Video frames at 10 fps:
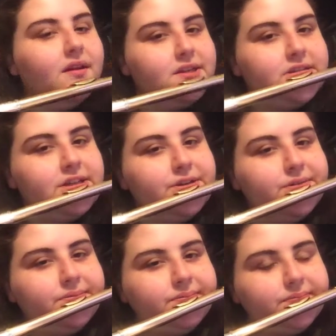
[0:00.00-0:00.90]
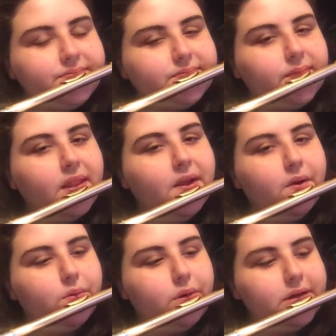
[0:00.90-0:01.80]
2,
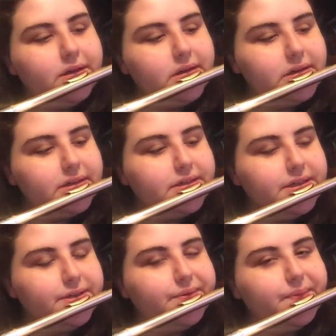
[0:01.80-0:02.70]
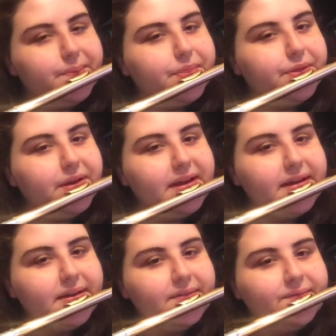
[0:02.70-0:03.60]
1, 2,
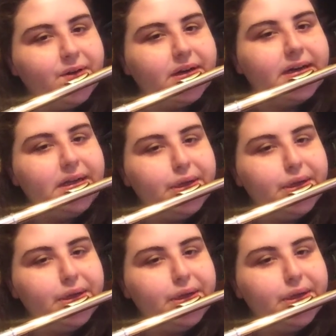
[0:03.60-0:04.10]
3, 4.